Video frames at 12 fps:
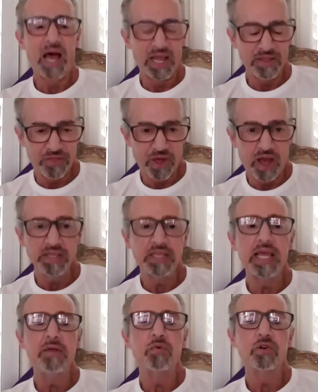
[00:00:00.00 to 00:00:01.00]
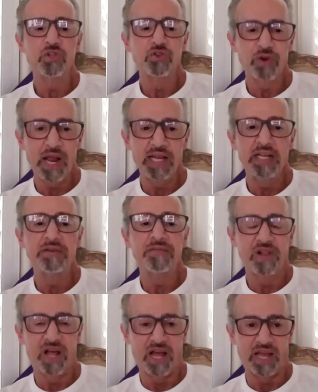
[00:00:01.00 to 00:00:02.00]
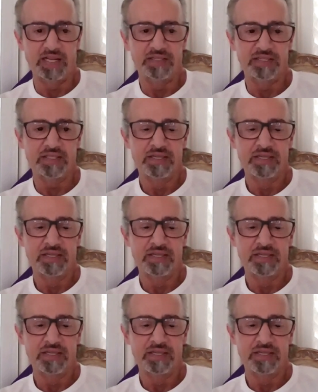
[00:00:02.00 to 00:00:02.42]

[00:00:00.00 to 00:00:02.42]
I thought they were dragonflies.